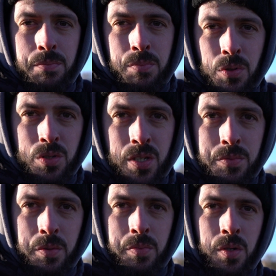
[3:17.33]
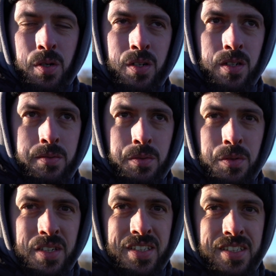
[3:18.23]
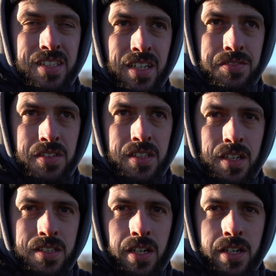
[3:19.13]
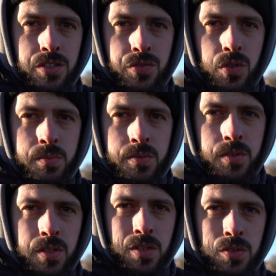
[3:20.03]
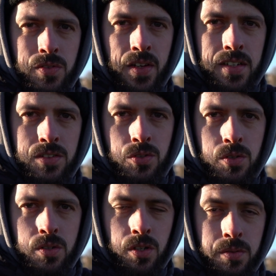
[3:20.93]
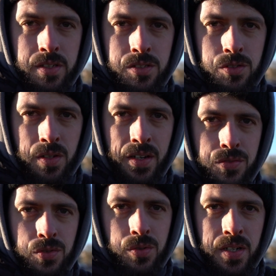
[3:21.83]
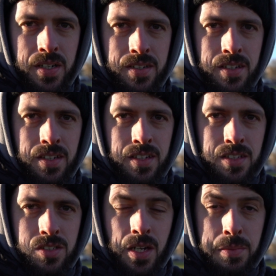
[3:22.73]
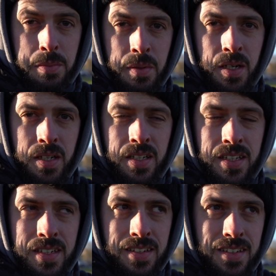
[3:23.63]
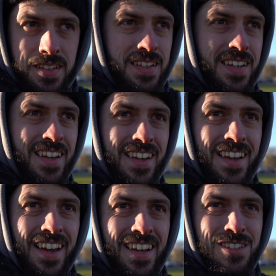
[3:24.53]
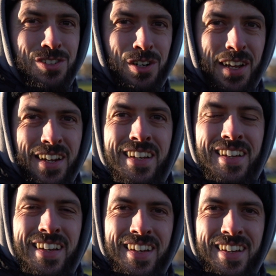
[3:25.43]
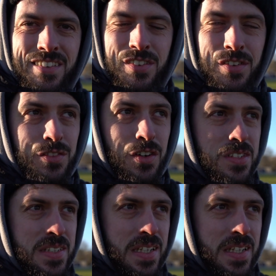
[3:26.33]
Pro tip number one is to definitely charge your phone before you go flying a drone. Otherwise, you'll have to stop up early and end training for the first.